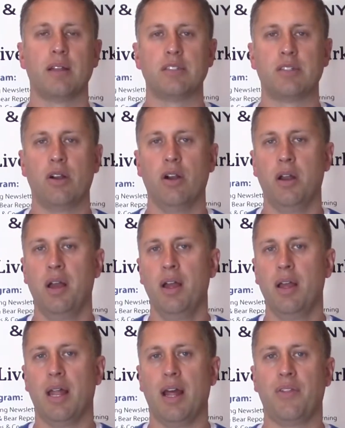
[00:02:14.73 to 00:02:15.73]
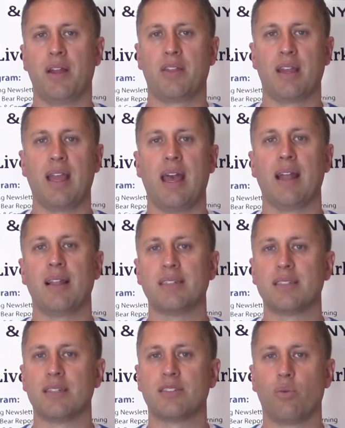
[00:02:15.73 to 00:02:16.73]
concerned. And I think the
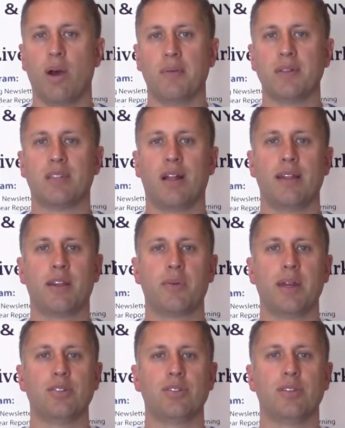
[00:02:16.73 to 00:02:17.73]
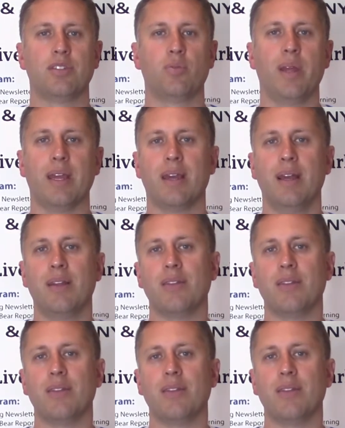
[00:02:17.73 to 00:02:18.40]
catalyst as to why we saw liquidation this week.